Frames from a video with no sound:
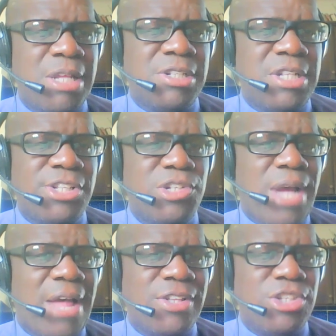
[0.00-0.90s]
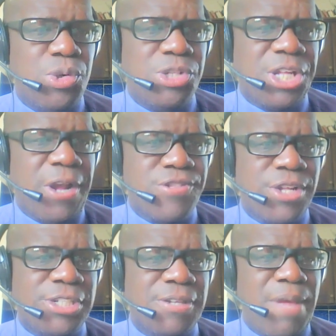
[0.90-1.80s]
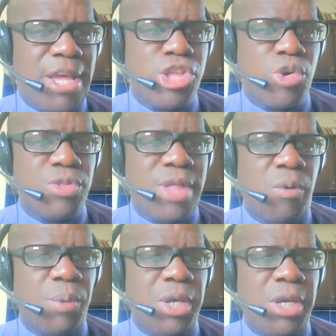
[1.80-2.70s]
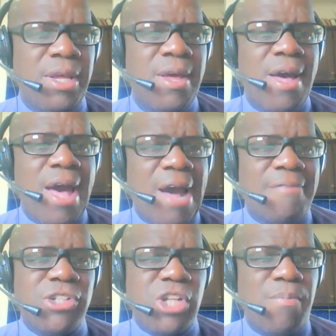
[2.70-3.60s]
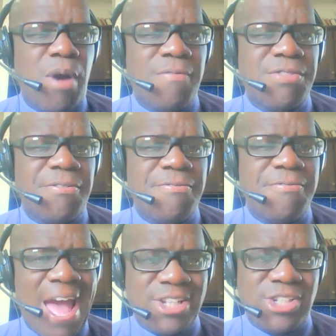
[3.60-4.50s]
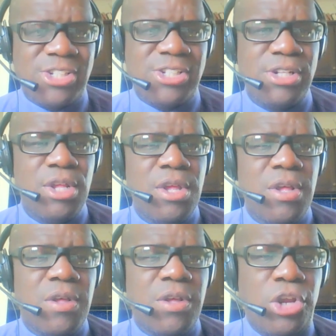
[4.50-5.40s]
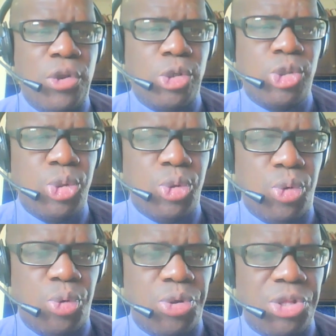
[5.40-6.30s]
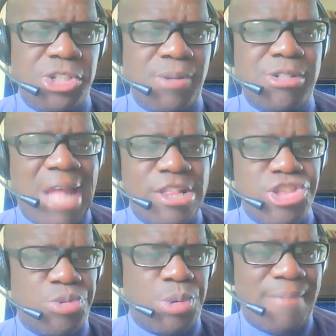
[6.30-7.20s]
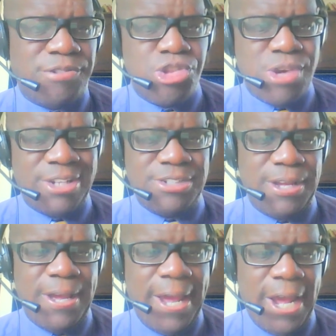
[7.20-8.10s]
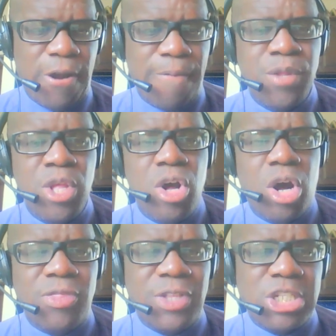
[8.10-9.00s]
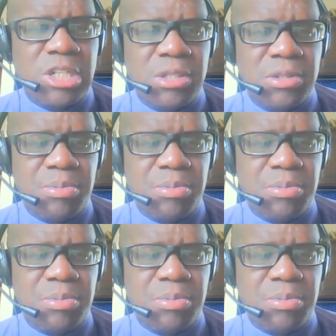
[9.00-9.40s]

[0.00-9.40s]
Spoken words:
let's look at the news here just to make sure that we have some of the facts, to substantiate what I'm suggesting here on this